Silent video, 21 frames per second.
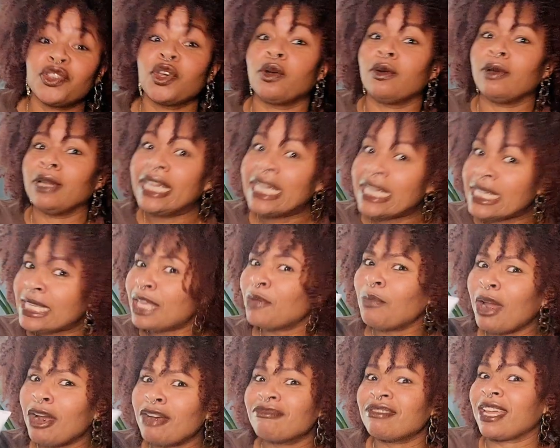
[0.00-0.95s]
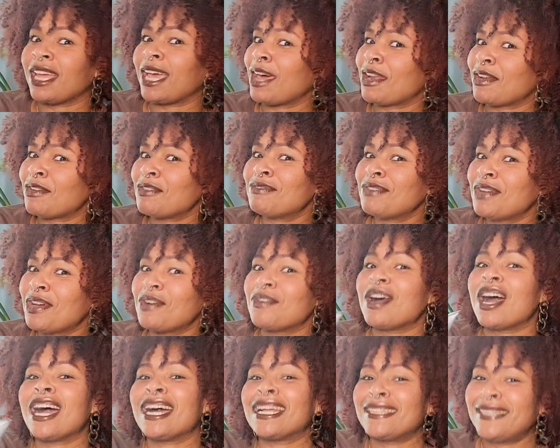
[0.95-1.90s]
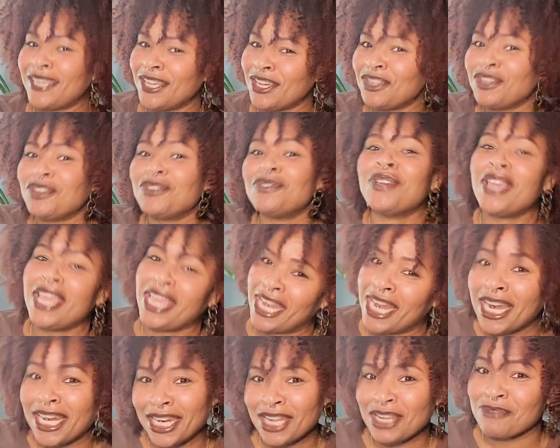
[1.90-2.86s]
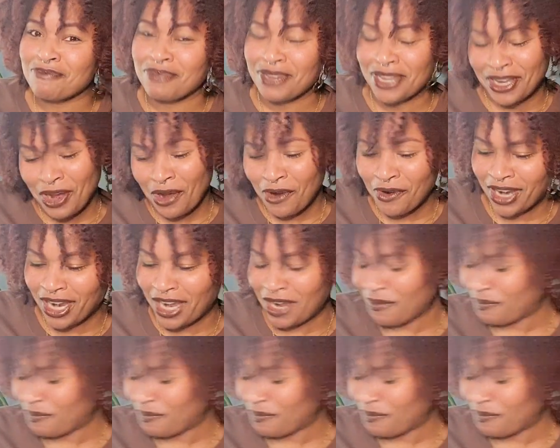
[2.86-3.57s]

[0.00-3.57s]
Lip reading: is it worth it? I don't know. I'll tell you in a little bit, okay?